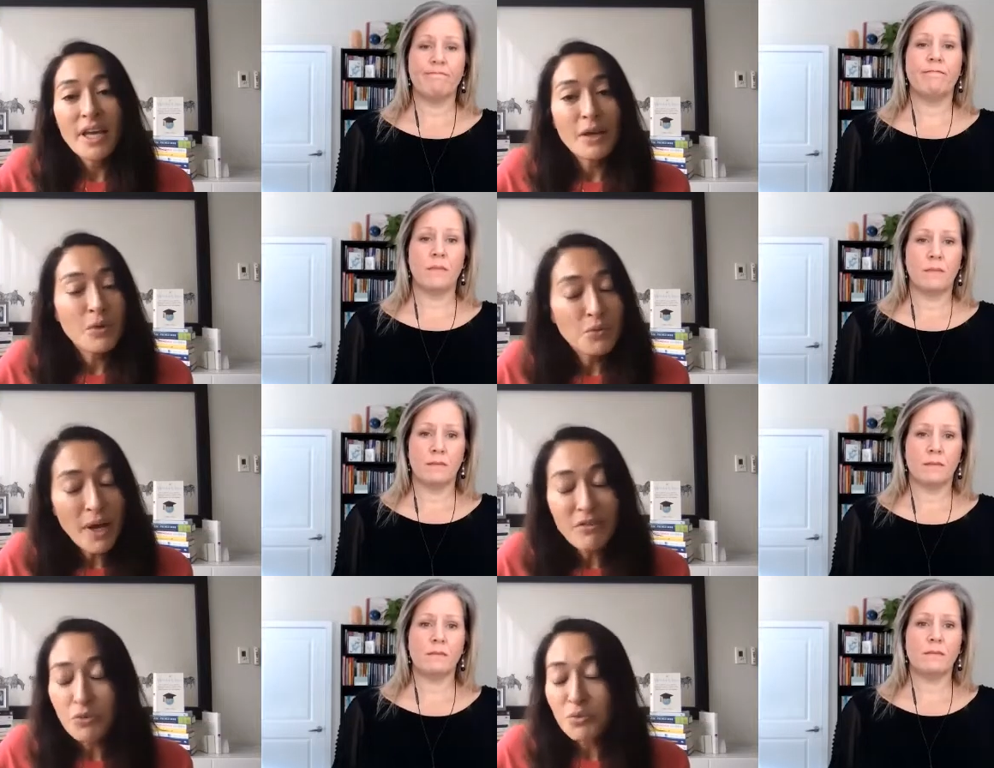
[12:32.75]
Speaker 1: we have a
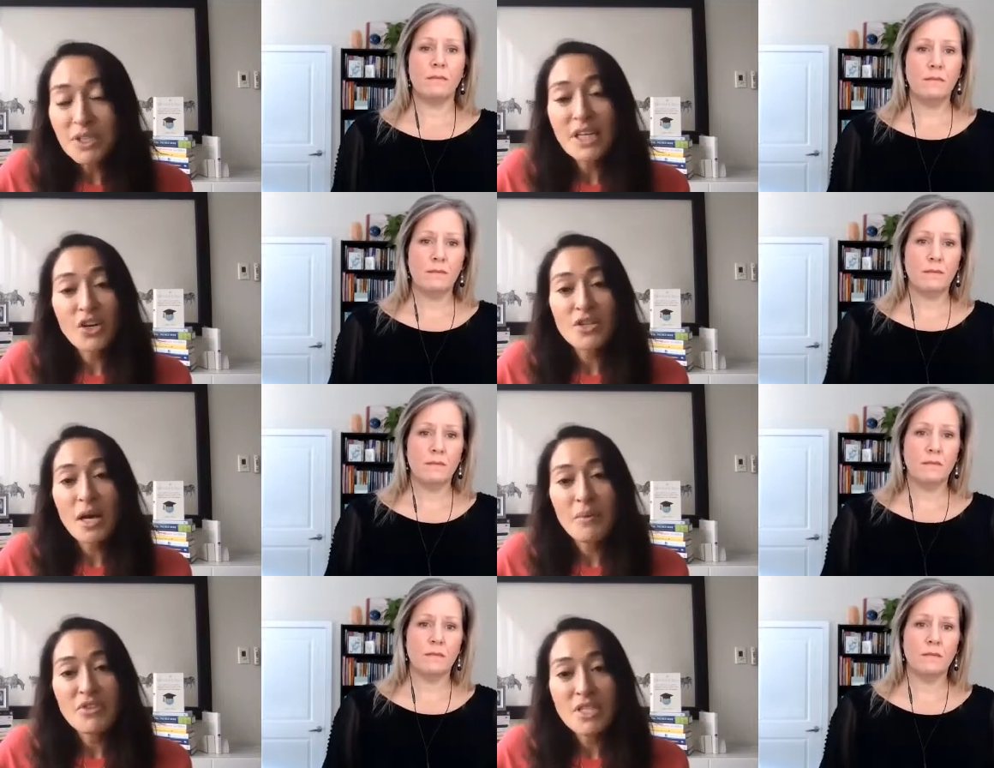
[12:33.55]
really hard time
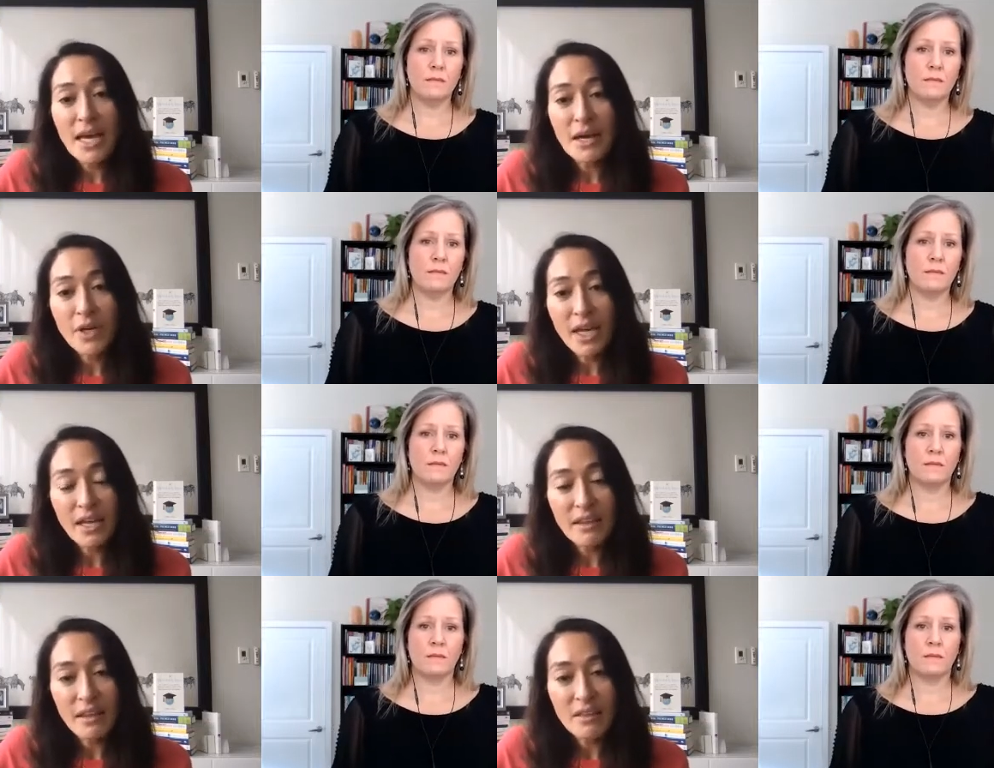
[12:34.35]
of disaggregating
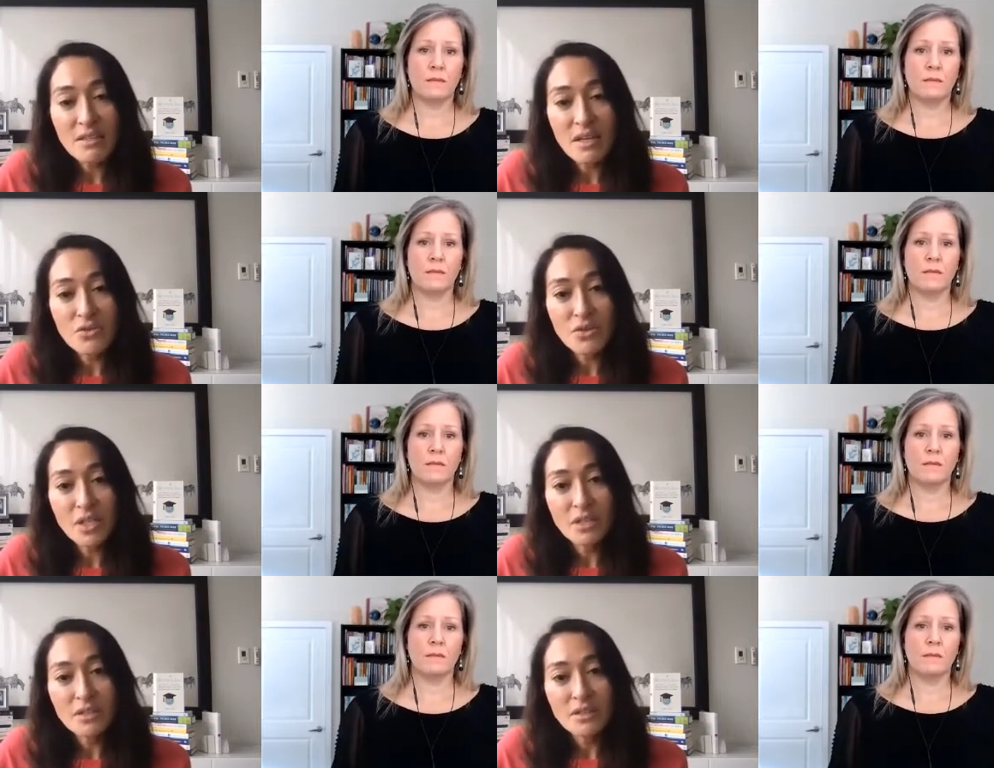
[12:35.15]
that in this country.
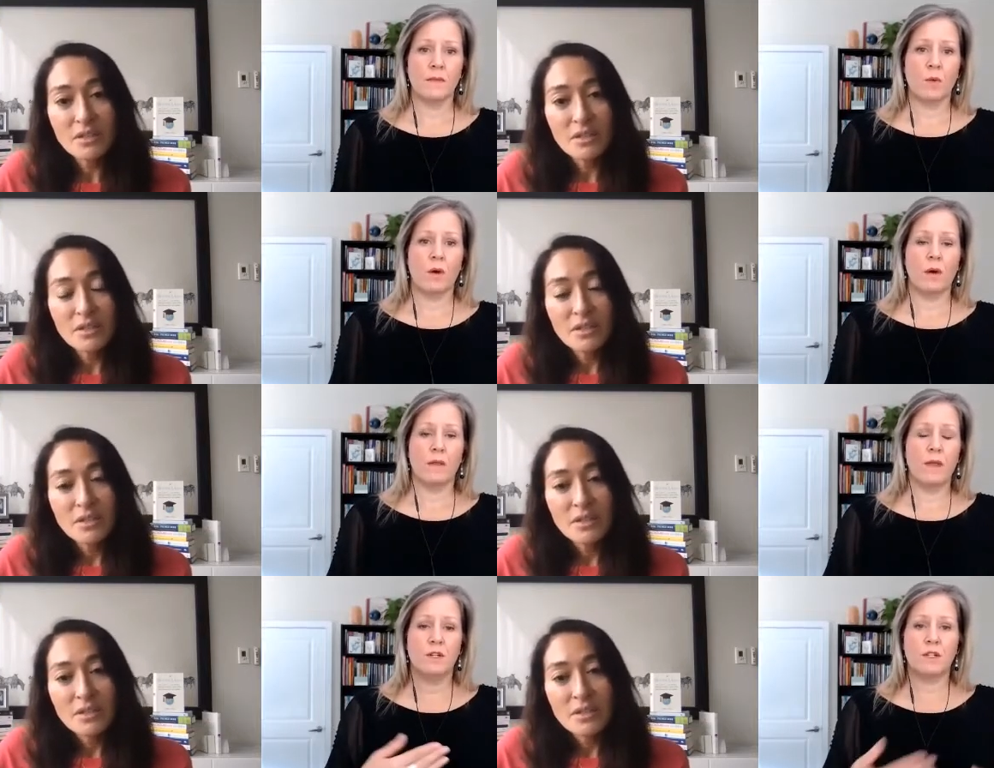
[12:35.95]
Speaker 2: Well, and
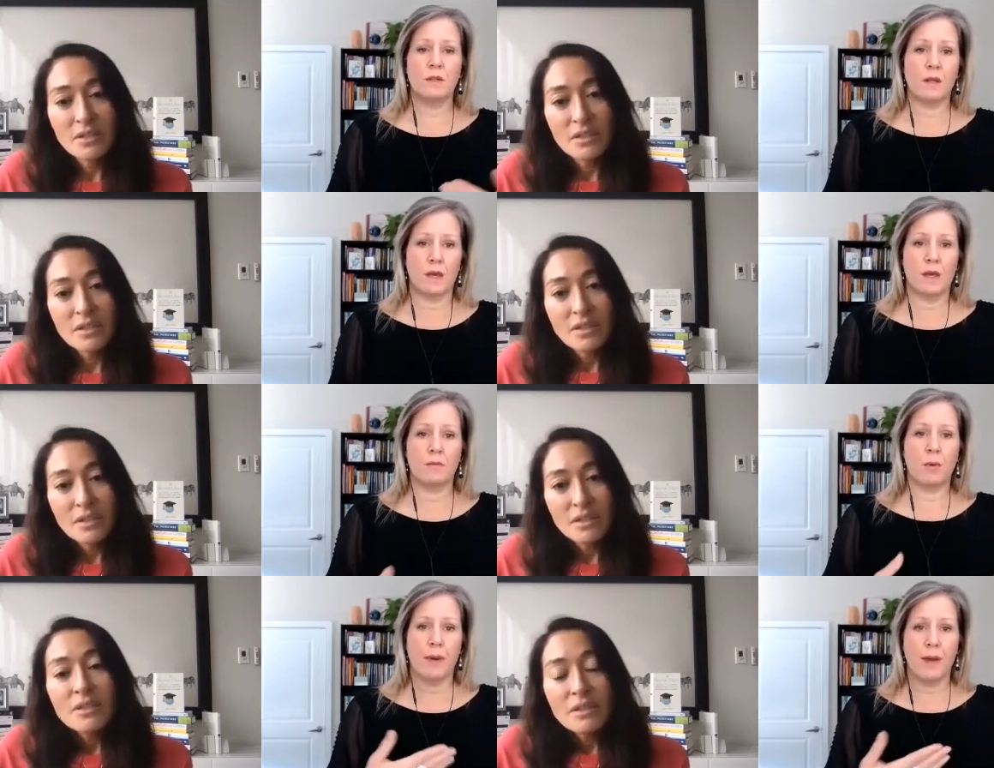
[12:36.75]
that just again
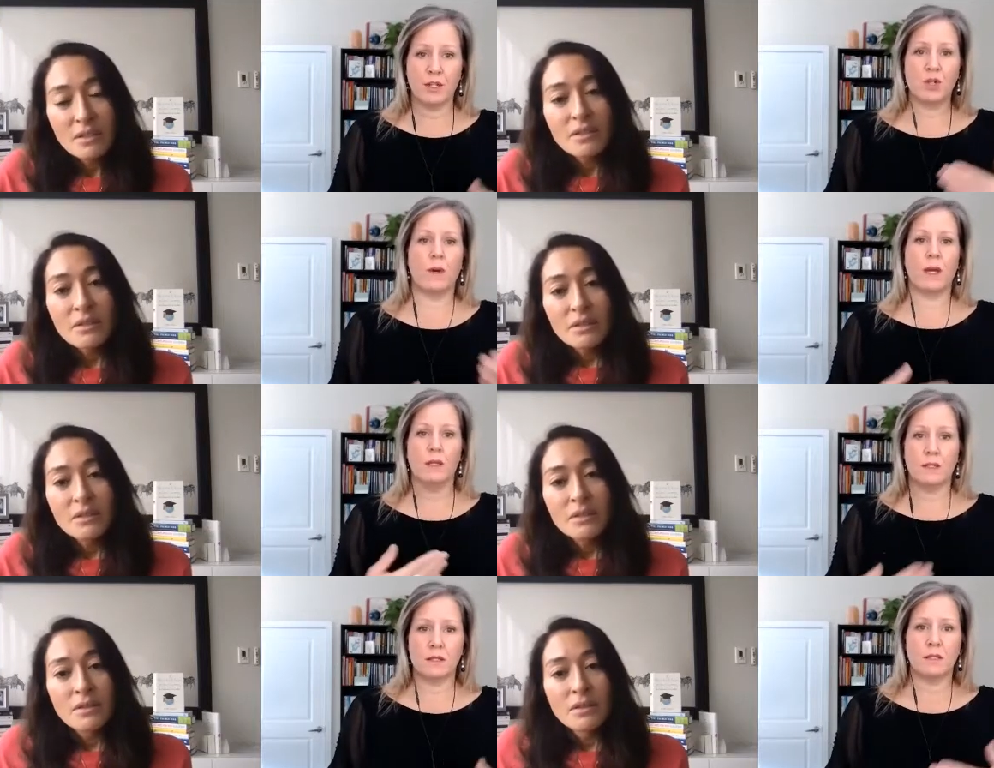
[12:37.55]

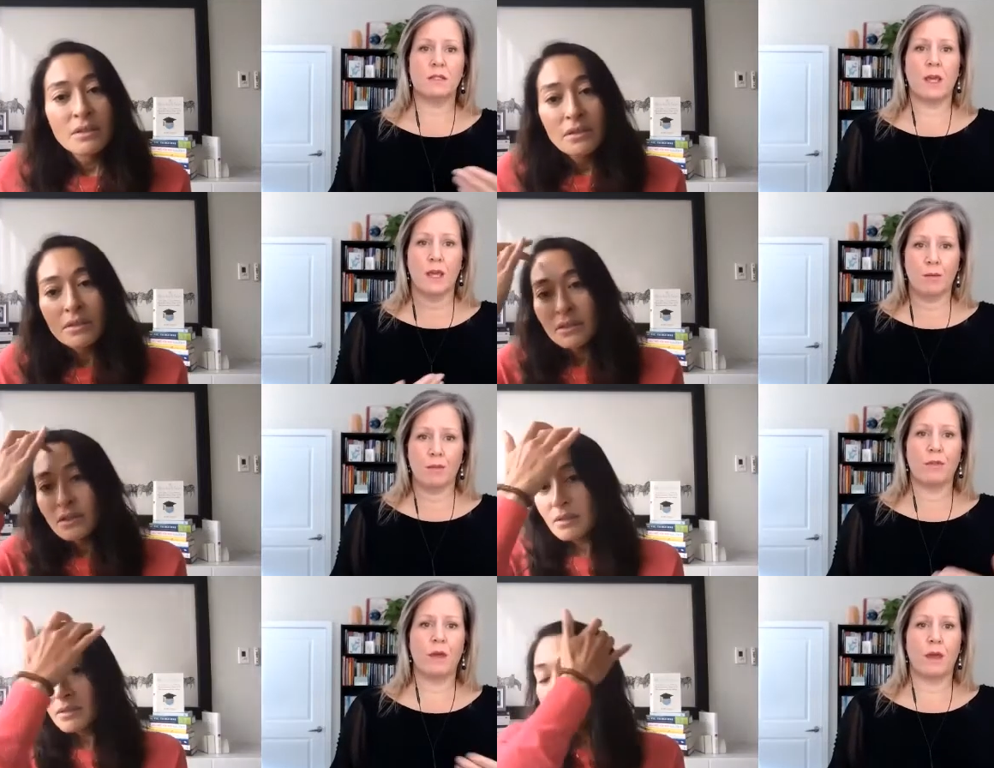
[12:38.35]
perpetuates the same
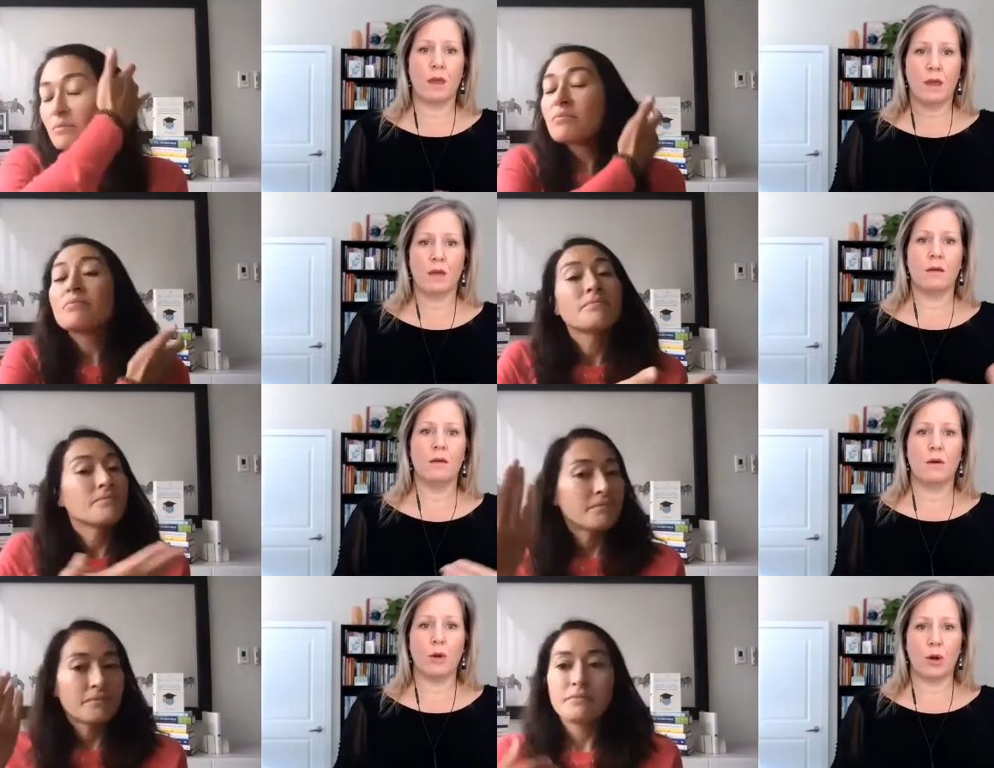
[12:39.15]
thing
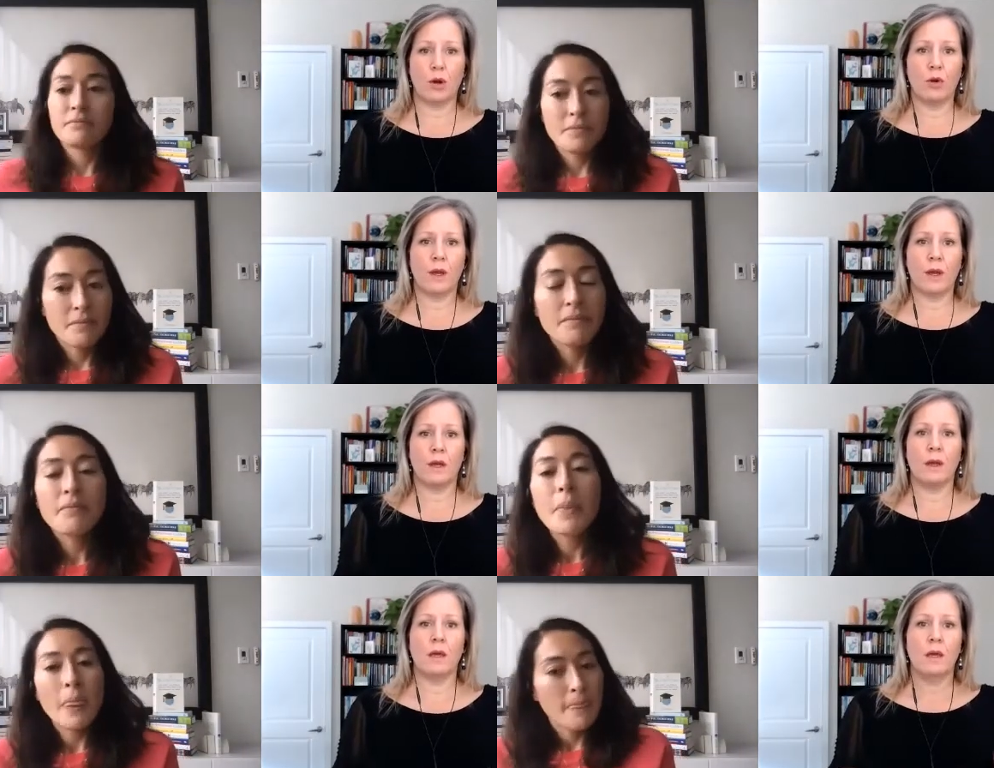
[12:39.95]

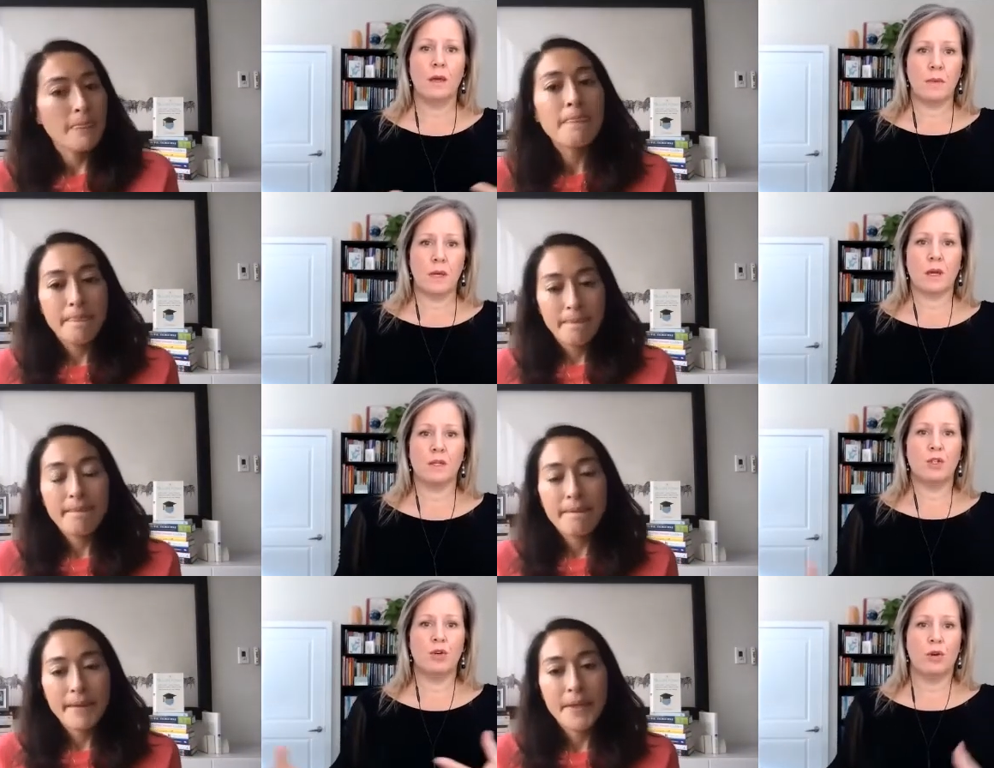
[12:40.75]
occurring
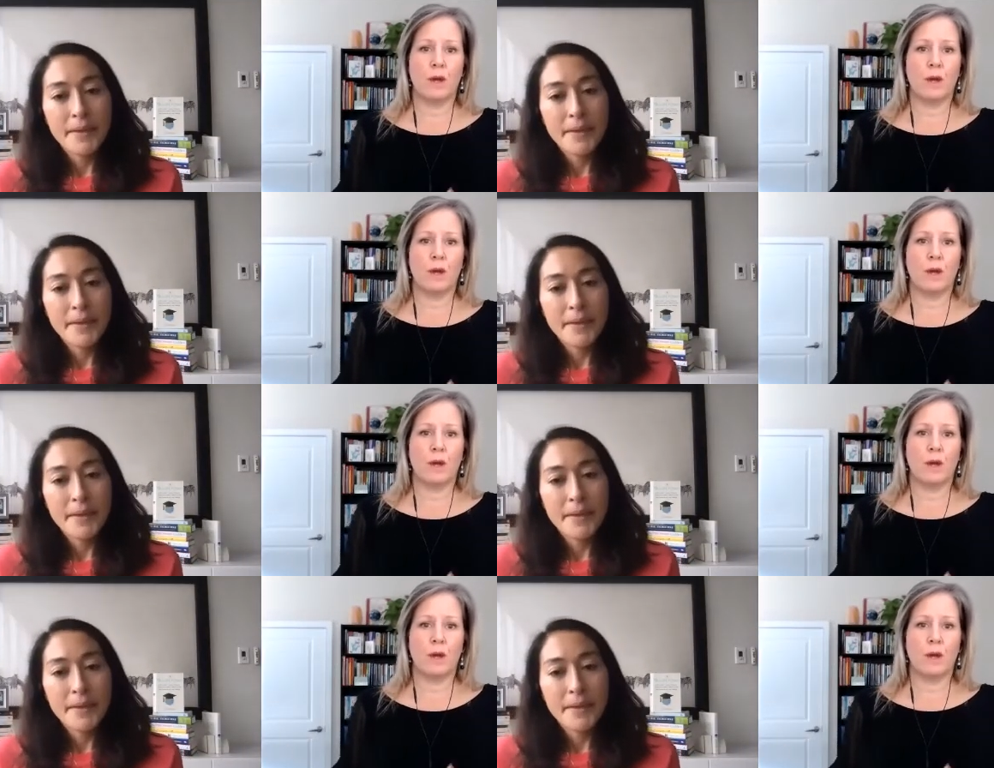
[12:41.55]
because your